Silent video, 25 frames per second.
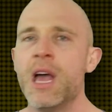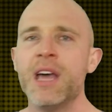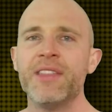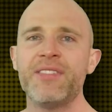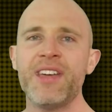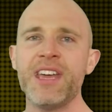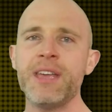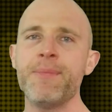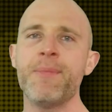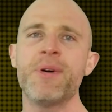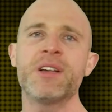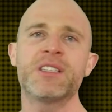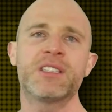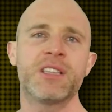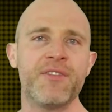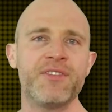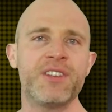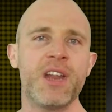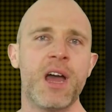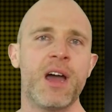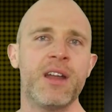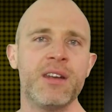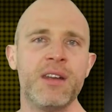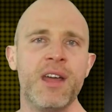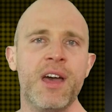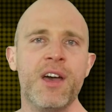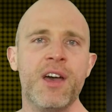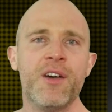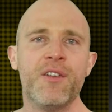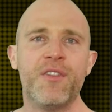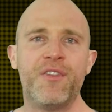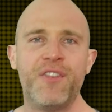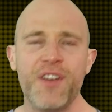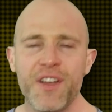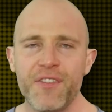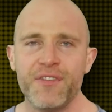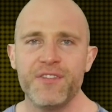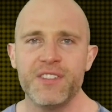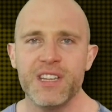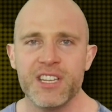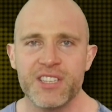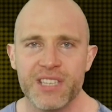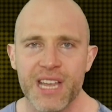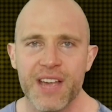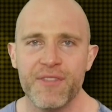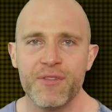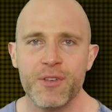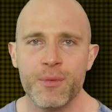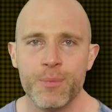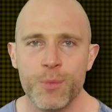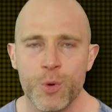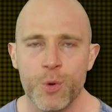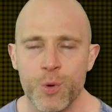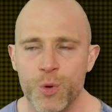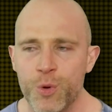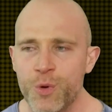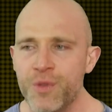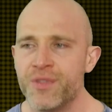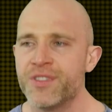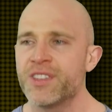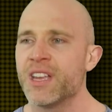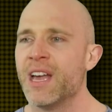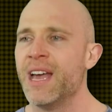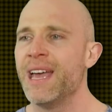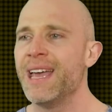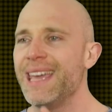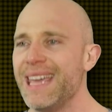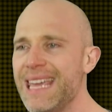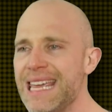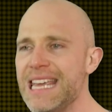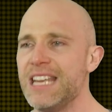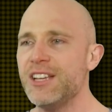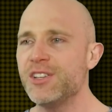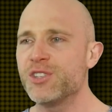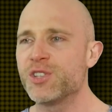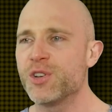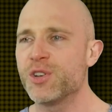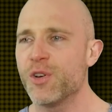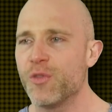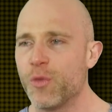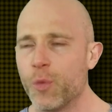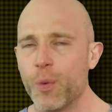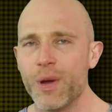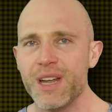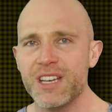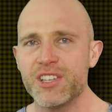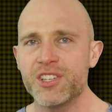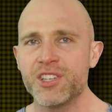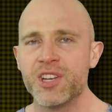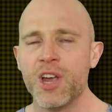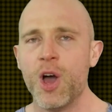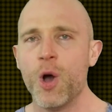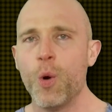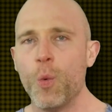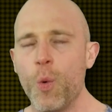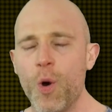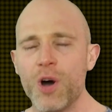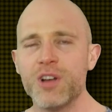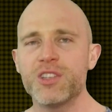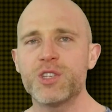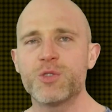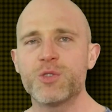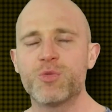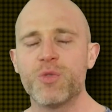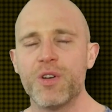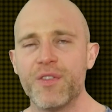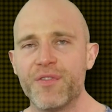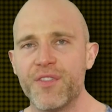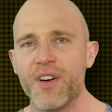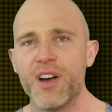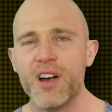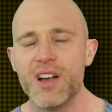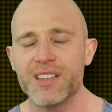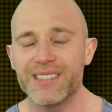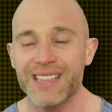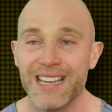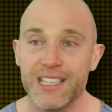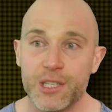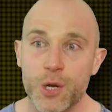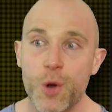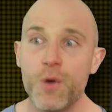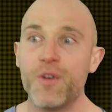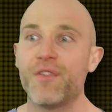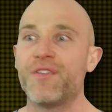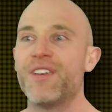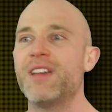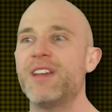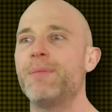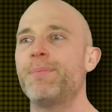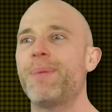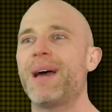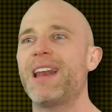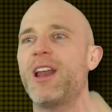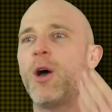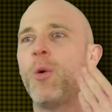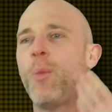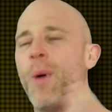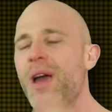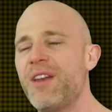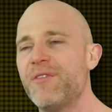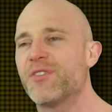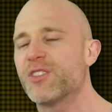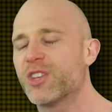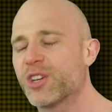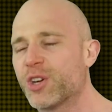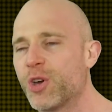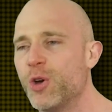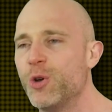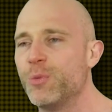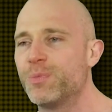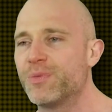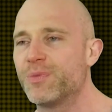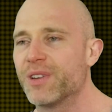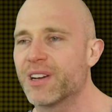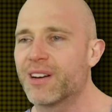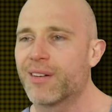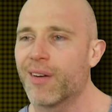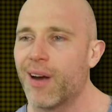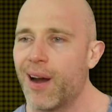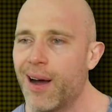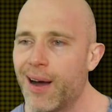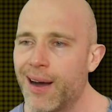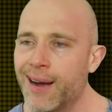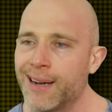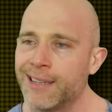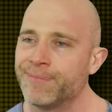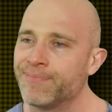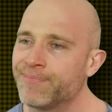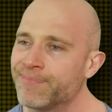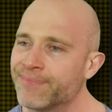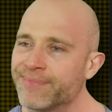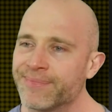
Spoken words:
they must have done 57 moves, each of which was reversed until Finn Balor went for the coup de grace.